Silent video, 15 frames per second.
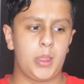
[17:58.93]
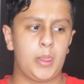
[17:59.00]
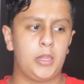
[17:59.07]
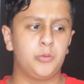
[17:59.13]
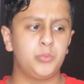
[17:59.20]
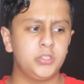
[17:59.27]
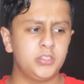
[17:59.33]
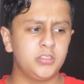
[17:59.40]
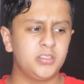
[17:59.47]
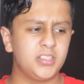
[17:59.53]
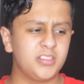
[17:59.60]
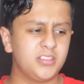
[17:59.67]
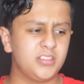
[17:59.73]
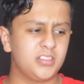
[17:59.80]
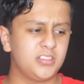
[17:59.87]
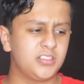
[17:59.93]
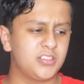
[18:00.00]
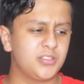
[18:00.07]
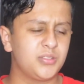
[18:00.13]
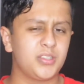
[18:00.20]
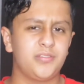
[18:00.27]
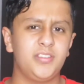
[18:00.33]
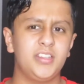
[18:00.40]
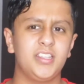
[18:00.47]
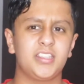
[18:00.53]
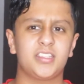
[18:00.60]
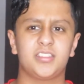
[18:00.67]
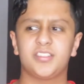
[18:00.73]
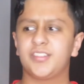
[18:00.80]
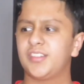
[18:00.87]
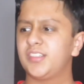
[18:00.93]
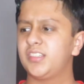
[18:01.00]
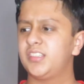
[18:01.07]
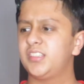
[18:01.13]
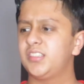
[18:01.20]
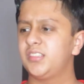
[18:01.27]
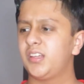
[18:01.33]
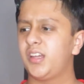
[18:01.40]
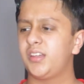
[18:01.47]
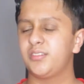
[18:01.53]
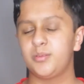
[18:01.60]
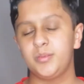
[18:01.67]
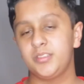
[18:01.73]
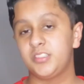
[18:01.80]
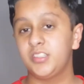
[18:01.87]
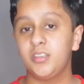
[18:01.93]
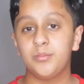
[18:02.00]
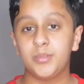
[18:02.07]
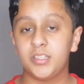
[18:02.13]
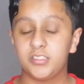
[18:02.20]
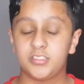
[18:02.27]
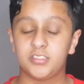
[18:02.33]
with the sexist undertones, I feel like, I mean, Shannon